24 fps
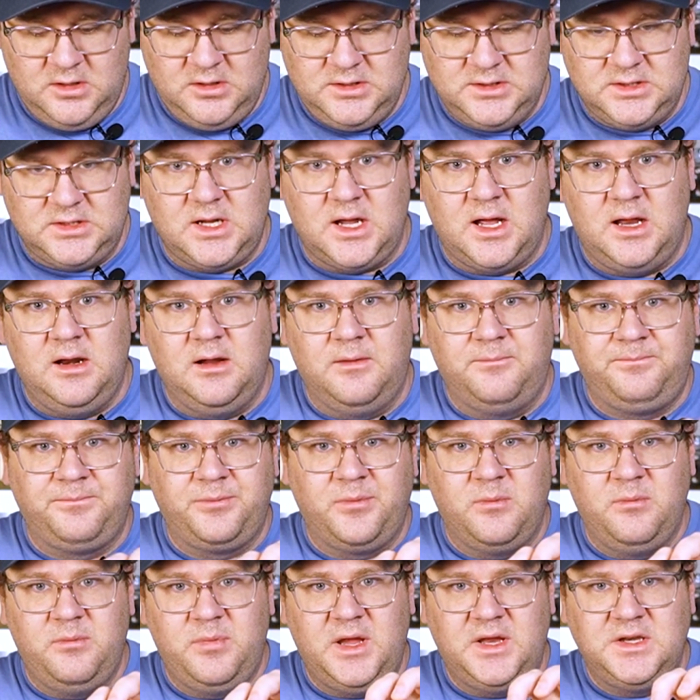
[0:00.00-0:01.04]
just kind of
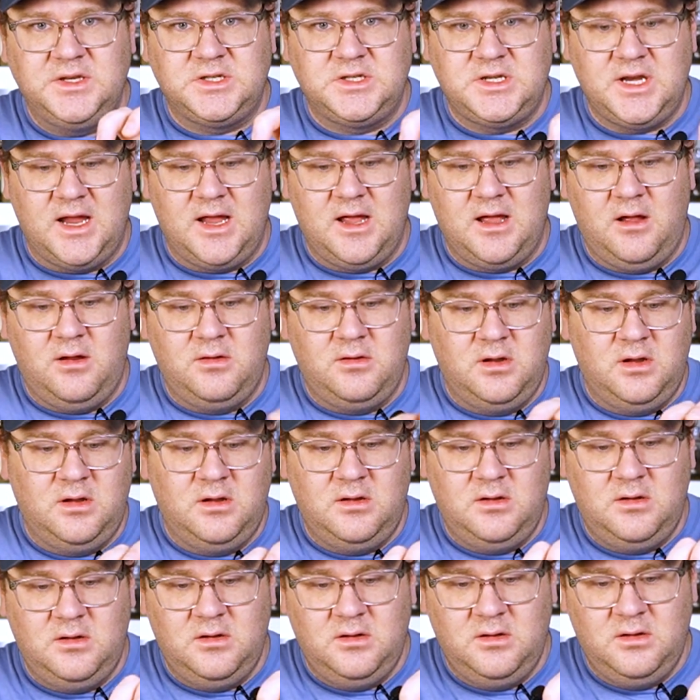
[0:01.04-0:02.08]
pinch down,
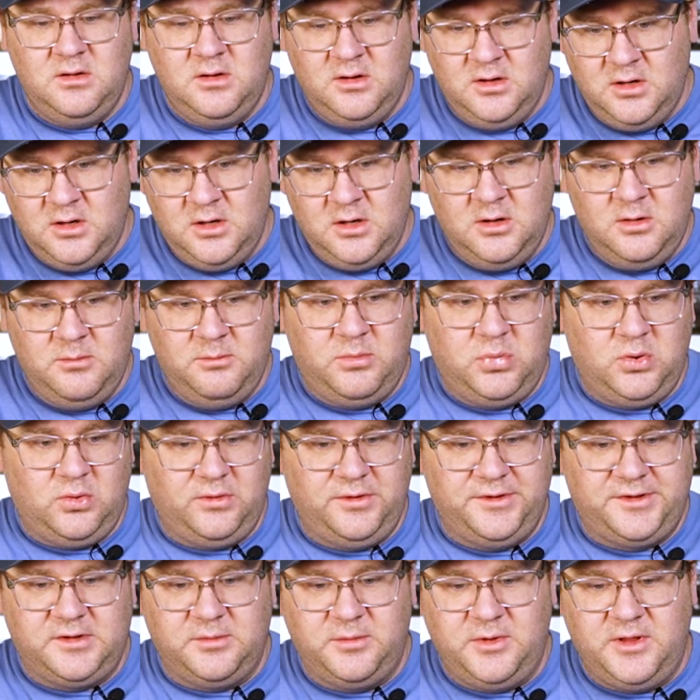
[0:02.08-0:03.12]

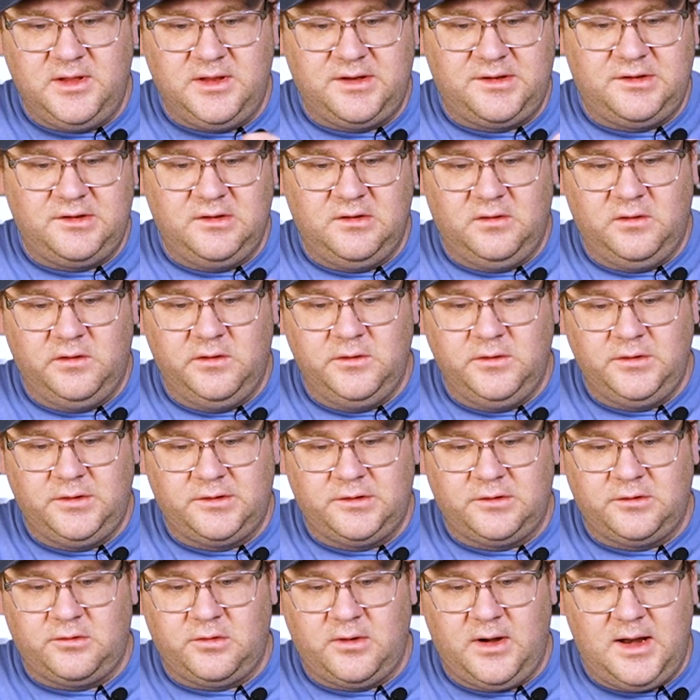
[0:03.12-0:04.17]
pull some of the loose
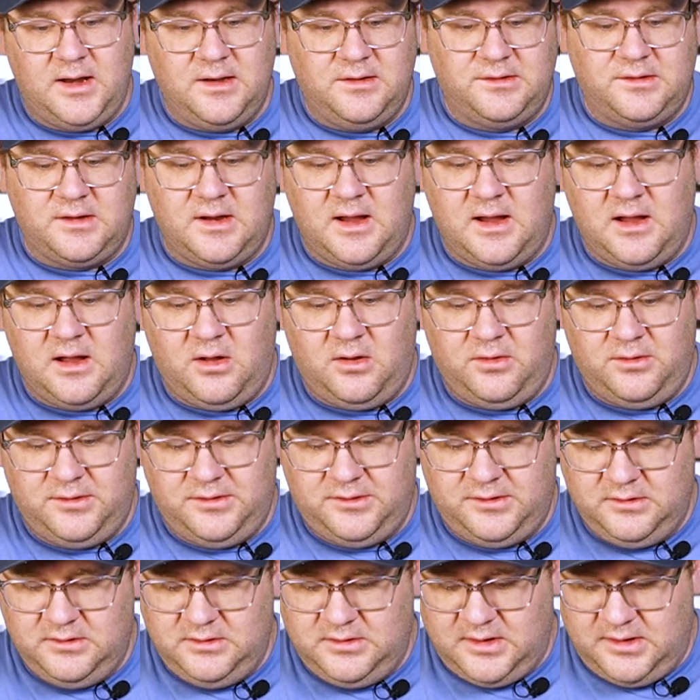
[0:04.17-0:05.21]
strands out
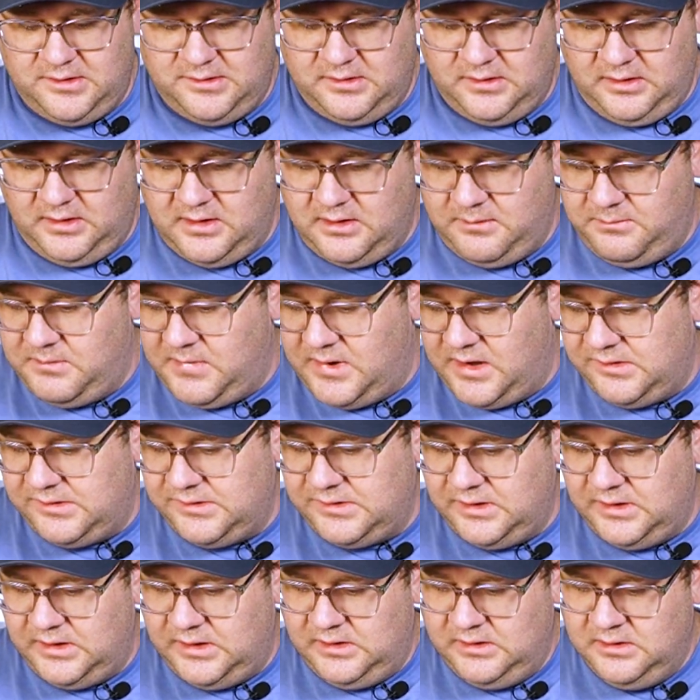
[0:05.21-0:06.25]
so it doesn't get
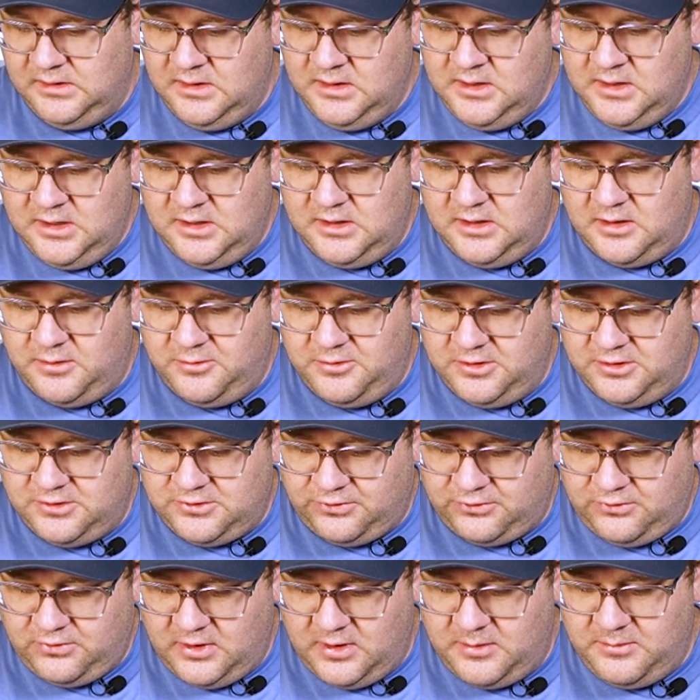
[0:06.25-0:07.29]
messy. Then I'm going to
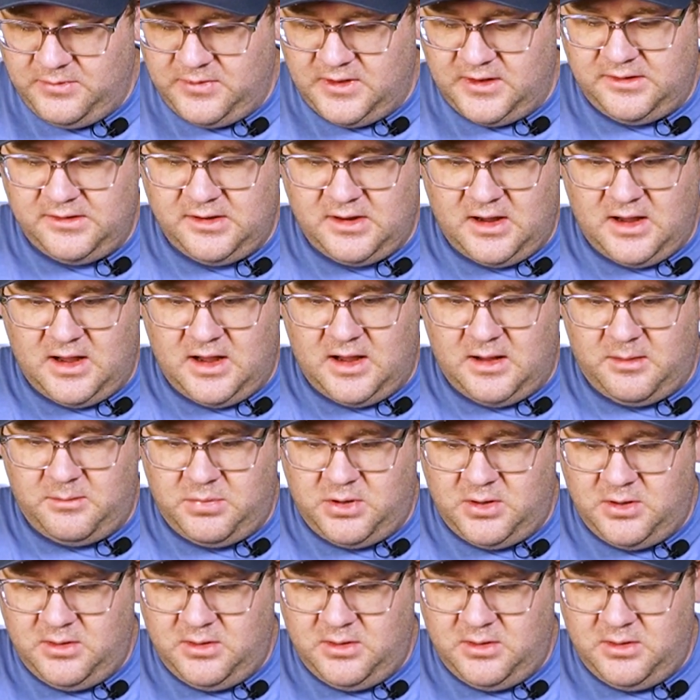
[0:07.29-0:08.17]
trim the top